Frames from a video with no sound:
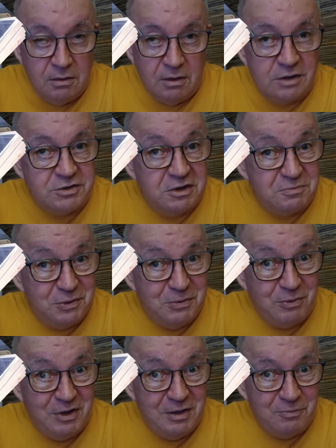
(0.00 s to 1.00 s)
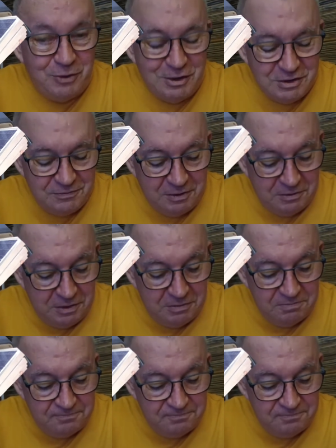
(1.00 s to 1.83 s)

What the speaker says: That sounds pretty impressive, don't it?